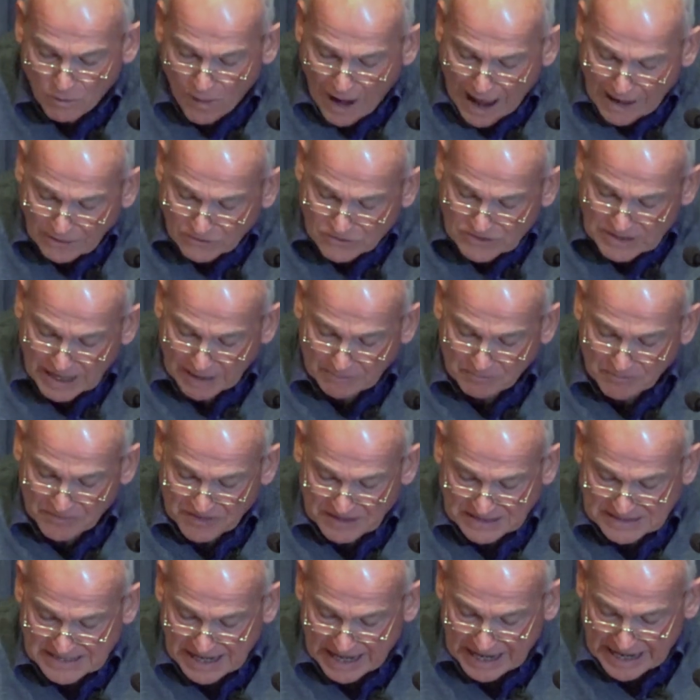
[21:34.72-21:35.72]
wound
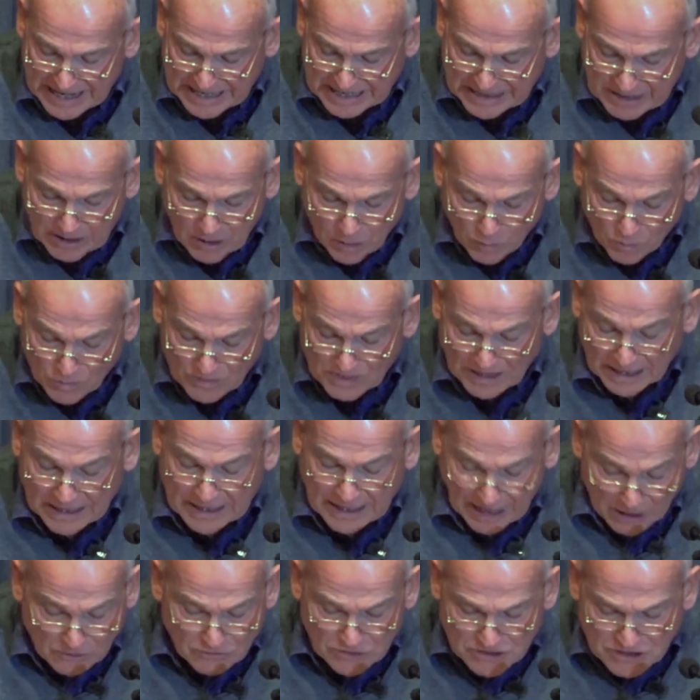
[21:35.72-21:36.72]
up the day with a
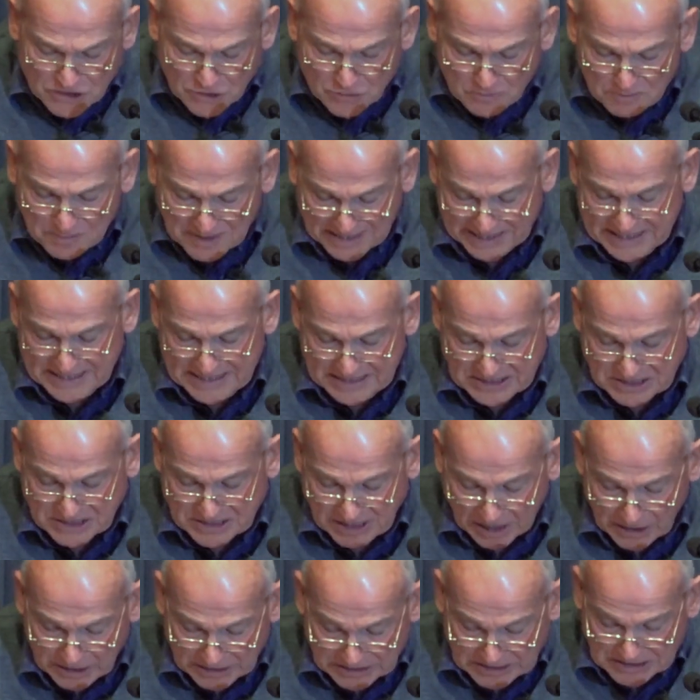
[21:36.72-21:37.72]
go-as-you-please
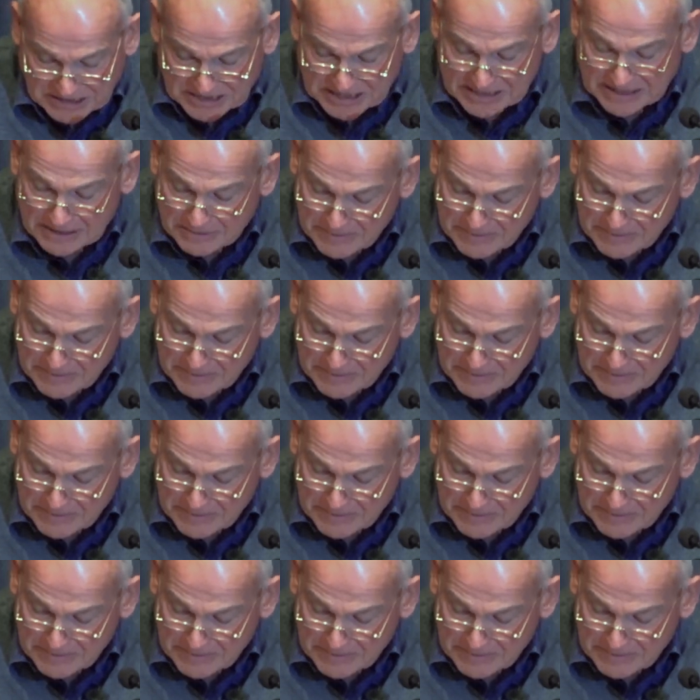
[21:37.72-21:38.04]
dance